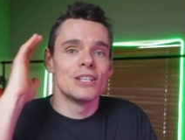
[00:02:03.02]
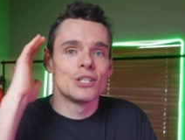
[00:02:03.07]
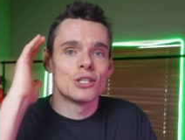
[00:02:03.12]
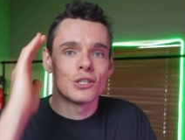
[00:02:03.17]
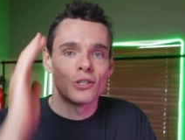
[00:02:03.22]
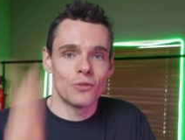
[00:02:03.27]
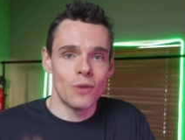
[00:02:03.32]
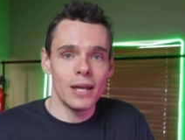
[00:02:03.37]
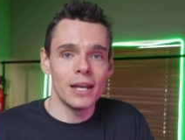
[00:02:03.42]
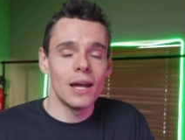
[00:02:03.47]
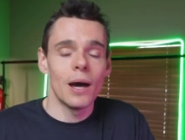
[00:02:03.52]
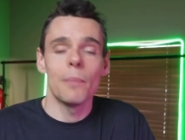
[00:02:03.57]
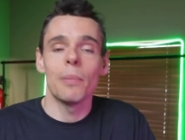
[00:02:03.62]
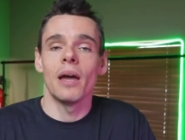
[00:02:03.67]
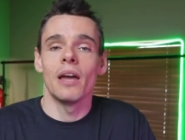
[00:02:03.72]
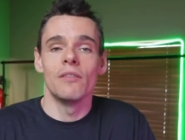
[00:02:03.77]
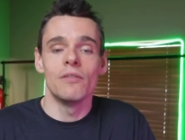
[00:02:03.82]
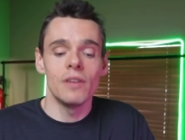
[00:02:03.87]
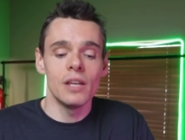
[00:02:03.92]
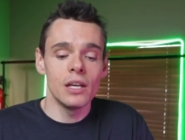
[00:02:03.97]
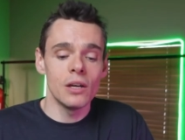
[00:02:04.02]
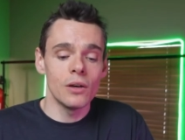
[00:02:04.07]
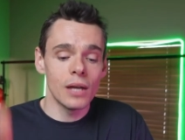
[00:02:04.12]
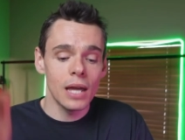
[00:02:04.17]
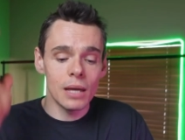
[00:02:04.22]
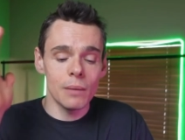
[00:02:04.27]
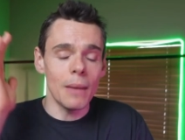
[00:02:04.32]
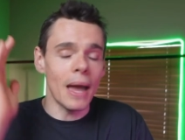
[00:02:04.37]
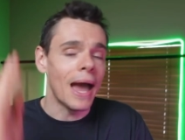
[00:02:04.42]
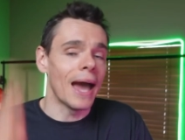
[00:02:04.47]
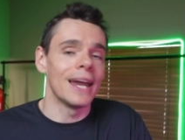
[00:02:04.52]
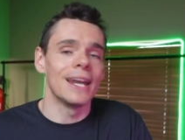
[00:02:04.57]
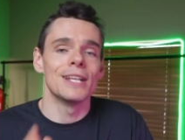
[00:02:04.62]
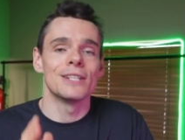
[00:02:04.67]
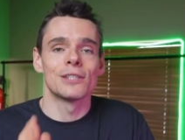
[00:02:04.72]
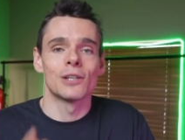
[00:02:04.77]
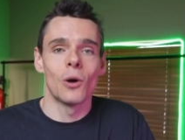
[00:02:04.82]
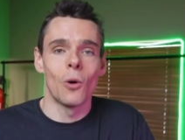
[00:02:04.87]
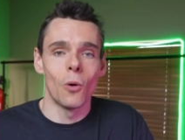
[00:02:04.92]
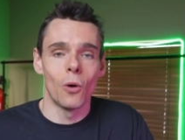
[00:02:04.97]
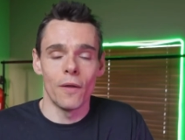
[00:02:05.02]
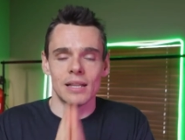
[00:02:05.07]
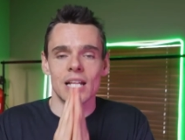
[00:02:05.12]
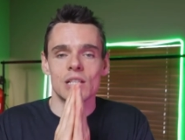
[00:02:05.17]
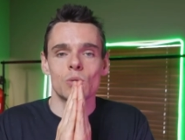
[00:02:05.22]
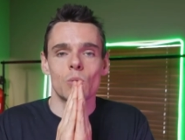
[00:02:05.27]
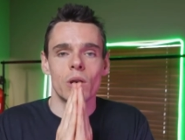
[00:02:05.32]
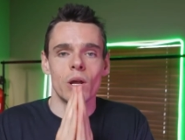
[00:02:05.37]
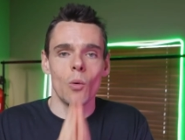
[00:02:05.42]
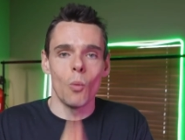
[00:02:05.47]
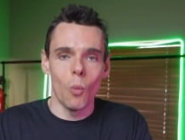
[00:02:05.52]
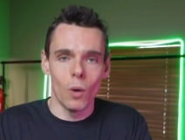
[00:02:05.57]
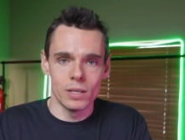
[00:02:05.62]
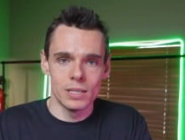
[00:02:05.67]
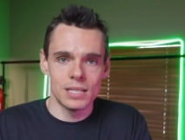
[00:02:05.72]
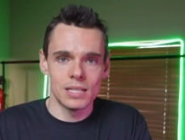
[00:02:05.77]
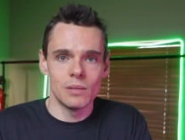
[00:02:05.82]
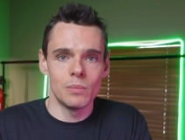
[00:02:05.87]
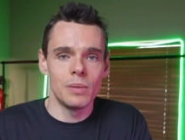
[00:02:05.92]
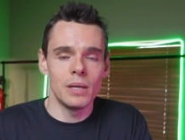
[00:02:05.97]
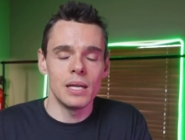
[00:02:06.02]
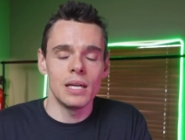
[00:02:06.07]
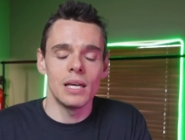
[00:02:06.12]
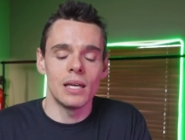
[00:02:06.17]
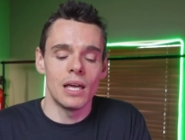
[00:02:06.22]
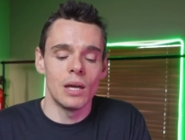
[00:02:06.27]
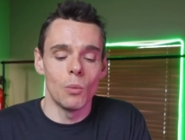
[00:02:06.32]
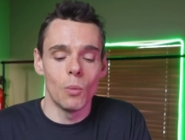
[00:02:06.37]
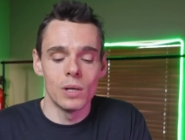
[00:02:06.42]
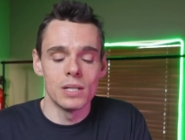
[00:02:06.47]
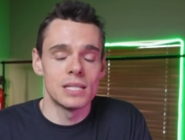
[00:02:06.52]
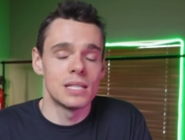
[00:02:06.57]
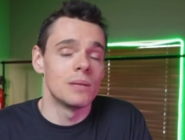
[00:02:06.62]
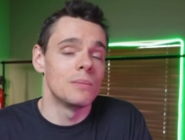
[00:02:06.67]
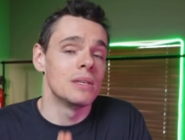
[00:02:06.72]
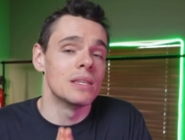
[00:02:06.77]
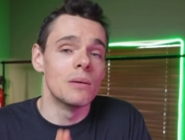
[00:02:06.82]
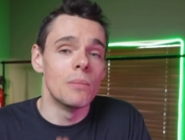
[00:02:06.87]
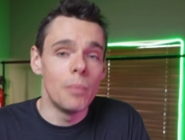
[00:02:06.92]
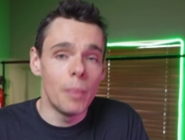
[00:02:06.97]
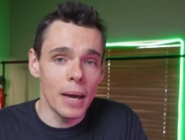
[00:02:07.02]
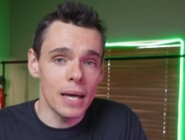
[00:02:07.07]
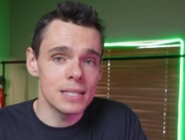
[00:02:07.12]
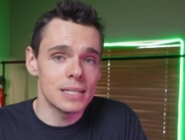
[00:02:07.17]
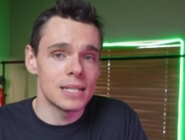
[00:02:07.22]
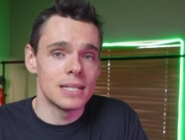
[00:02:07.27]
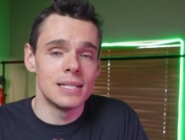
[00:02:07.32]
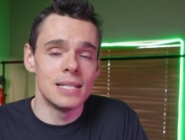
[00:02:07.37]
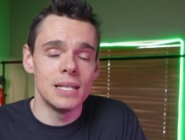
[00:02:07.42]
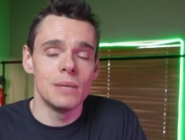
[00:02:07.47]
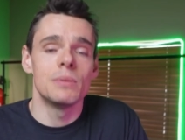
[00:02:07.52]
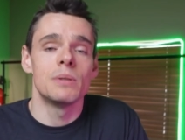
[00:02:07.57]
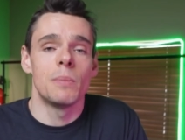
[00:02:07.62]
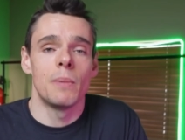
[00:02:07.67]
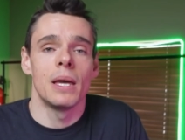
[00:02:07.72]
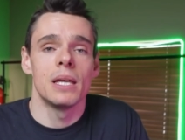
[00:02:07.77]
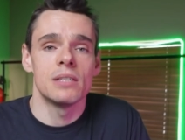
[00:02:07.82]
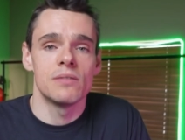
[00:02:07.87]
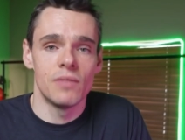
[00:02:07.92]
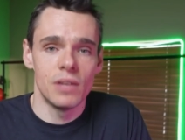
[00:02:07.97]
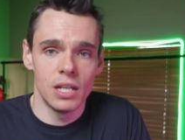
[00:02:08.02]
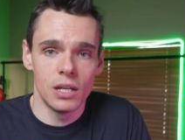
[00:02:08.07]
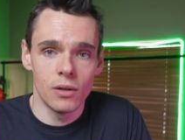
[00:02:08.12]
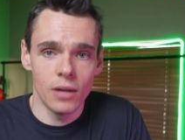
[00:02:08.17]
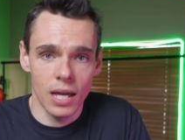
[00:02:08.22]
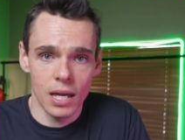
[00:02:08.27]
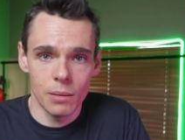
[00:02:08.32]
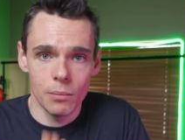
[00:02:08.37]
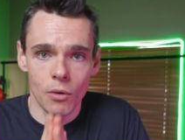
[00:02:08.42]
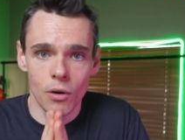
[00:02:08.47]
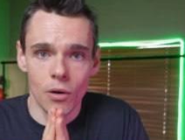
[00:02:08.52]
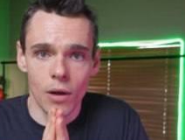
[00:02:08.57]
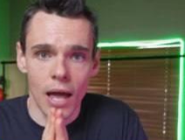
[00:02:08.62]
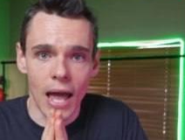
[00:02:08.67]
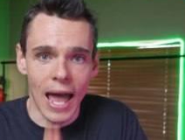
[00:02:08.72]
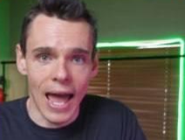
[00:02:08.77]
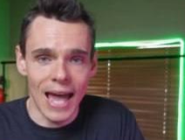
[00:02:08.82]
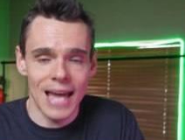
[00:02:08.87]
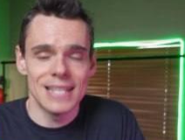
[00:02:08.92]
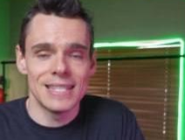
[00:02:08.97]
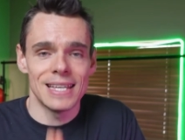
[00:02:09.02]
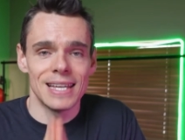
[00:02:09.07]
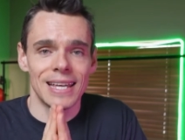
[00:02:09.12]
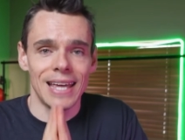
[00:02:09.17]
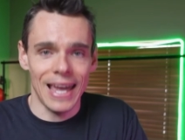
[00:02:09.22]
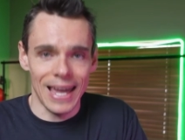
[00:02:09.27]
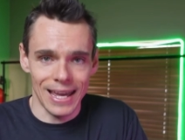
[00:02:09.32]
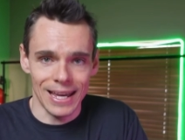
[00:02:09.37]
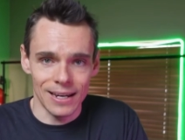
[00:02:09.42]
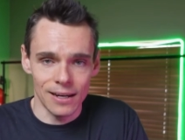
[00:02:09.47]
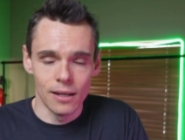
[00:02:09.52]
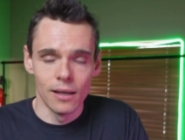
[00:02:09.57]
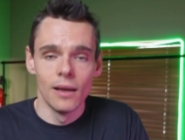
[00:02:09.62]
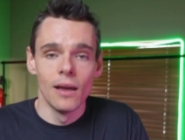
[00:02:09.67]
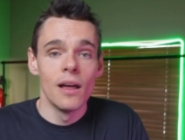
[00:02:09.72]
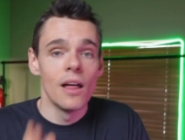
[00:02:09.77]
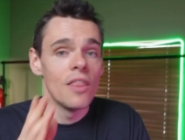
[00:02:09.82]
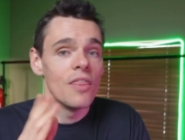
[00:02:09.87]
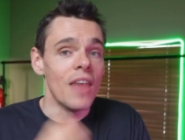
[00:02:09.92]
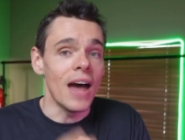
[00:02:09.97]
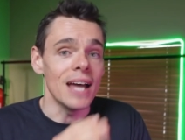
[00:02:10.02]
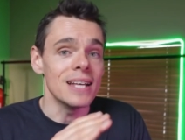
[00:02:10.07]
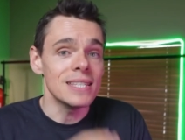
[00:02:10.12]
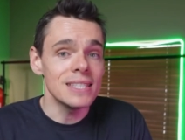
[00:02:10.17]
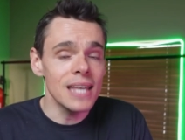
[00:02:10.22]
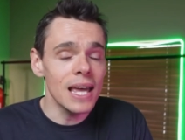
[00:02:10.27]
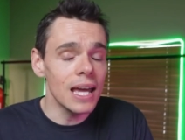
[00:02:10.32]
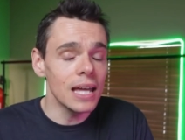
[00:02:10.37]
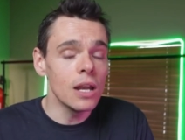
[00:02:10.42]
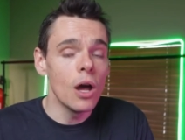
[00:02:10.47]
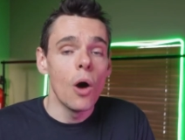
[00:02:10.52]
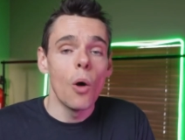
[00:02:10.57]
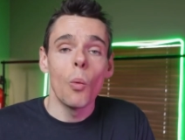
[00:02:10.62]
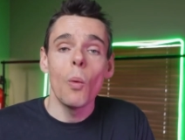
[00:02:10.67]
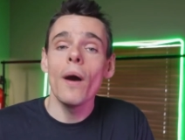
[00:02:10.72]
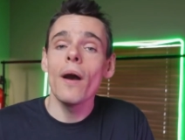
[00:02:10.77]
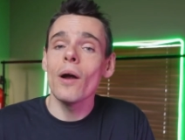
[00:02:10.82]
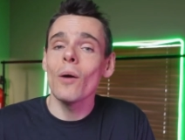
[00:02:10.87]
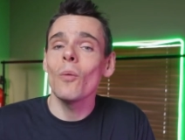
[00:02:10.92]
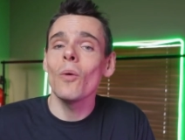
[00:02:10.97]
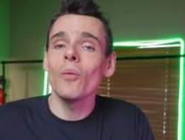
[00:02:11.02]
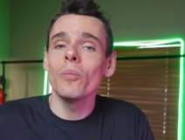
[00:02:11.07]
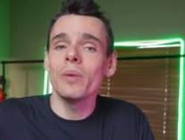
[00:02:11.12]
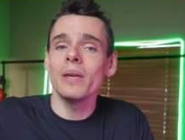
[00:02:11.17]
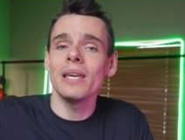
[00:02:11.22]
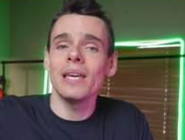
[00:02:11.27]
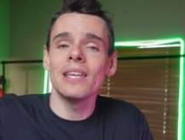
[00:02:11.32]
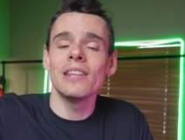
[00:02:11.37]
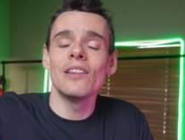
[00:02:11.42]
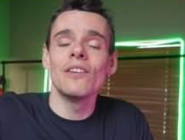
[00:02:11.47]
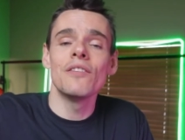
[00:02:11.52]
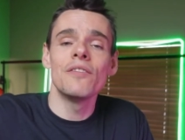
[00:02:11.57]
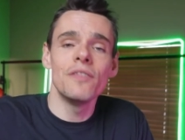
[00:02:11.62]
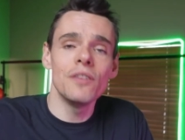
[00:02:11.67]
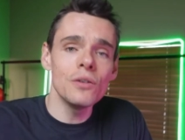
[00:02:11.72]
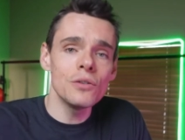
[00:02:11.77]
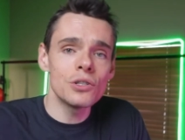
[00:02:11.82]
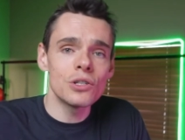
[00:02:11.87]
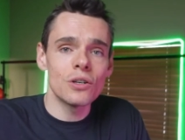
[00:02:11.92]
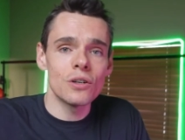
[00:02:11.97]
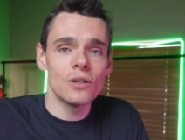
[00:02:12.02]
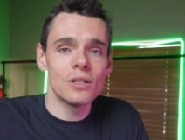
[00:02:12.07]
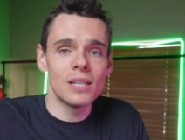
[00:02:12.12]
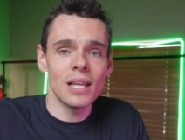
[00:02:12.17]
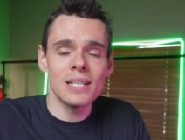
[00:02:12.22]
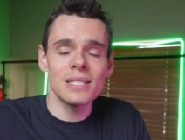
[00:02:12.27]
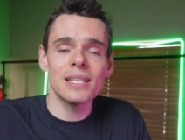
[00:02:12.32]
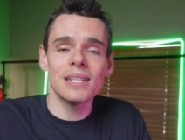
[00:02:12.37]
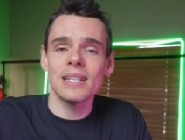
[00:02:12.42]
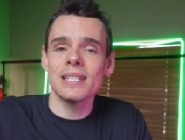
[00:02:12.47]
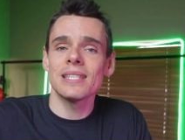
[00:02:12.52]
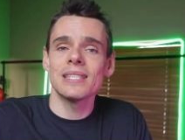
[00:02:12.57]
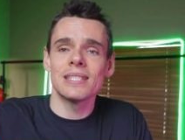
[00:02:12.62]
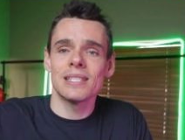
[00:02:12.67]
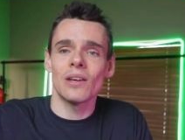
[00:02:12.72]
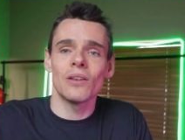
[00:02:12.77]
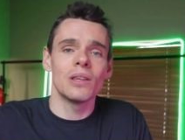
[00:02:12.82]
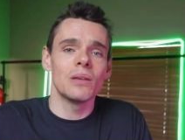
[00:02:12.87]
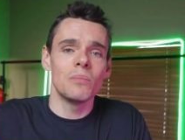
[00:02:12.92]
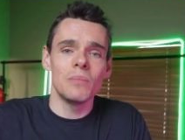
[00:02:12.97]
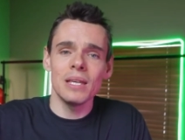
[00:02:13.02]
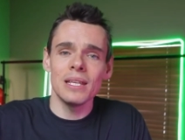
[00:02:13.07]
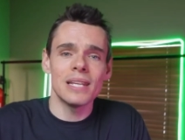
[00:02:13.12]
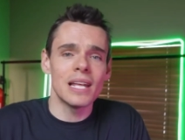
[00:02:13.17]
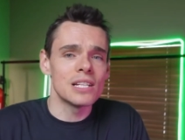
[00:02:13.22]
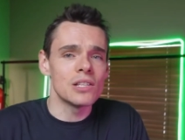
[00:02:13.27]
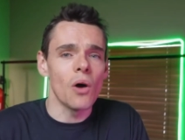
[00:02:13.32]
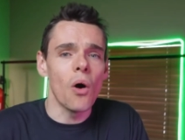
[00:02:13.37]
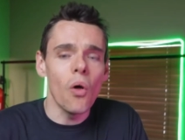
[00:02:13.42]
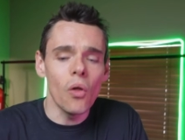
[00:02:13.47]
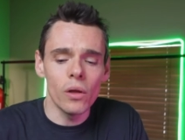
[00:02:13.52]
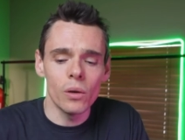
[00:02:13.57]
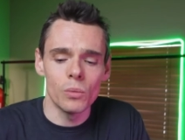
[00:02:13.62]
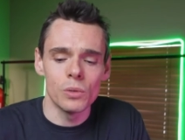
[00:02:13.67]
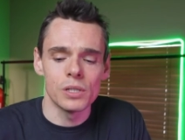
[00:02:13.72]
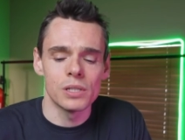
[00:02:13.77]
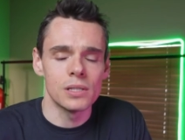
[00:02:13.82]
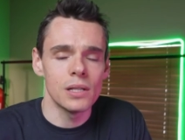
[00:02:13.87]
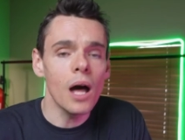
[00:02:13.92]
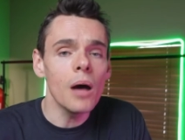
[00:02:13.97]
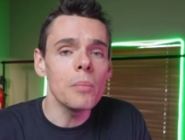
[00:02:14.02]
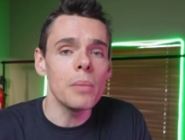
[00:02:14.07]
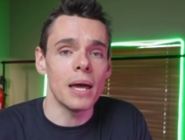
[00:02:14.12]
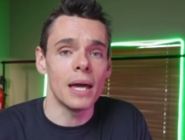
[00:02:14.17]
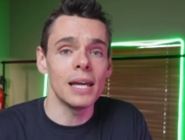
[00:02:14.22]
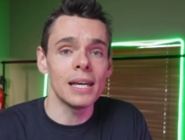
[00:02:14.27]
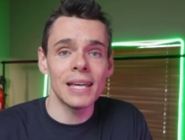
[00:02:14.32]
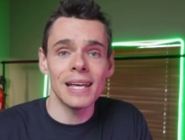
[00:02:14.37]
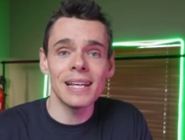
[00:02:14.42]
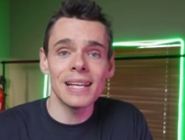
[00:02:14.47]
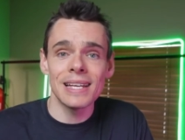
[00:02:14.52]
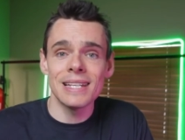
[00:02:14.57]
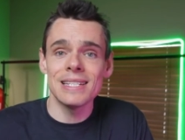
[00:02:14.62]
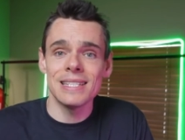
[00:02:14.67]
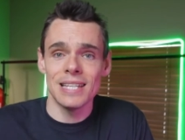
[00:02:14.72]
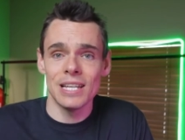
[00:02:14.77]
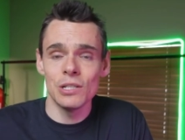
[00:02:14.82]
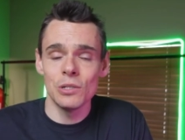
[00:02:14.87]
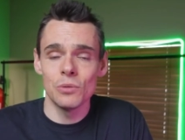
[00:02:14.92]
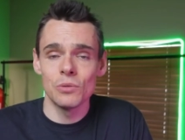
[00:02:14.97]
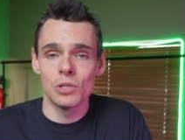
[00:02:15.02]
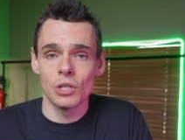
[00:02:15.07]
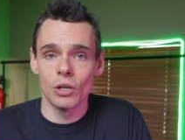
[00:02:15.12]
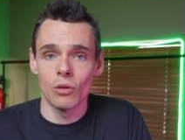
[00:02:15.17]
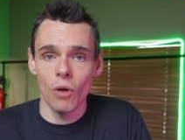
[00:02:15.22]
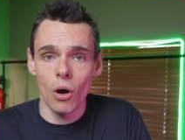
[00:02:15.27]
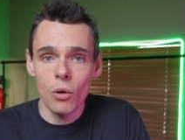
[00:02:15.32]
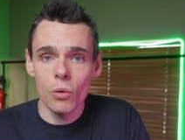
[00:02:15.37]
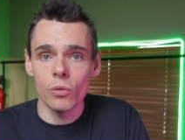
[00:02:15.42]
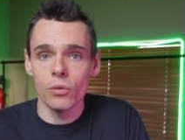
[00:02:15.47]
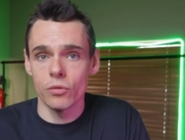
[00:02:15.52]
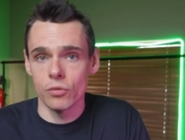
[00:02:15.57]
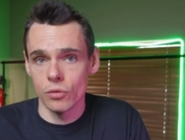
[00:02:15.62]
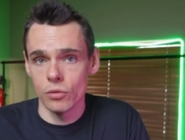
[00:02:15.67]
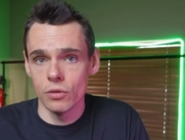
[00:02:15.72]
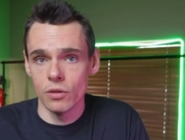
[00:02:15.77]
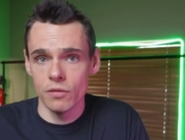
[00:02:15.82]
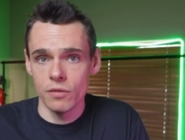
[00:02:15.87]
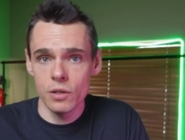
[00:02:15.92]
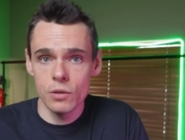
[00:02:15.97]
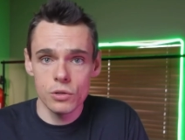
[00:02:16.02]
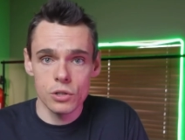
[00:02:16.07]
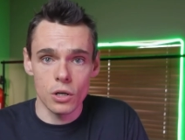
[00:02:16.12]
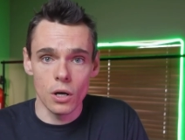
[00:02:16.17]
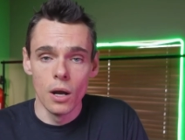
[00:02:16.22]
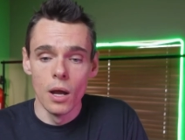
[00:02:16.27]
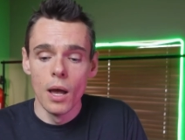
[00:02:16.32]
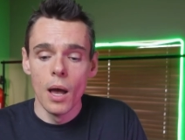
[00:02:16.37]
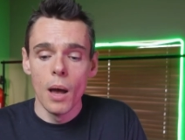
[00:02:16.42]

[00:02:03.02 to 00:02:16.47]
straight up a video game at its core. That's what it wants to be. It wants to be the best deep space video game as it can. That said, where it will be in the future doesn't necessarily mean that's all it will stop at. It can continue to grow through the future.